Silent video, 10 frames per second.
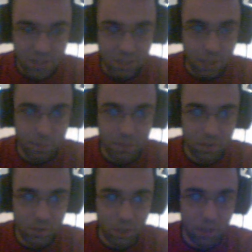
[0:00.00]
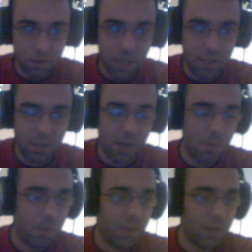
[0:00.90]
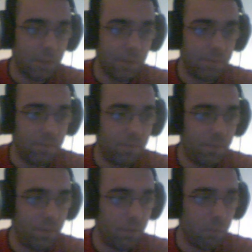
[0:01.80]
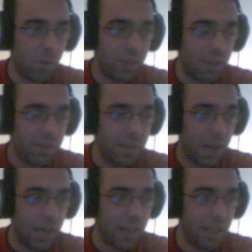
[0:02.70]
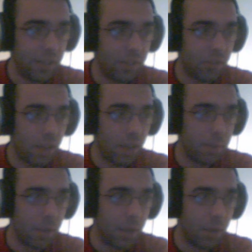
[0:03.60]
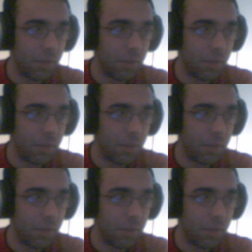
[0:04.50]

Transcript: I mean, look at what David Icke has put out.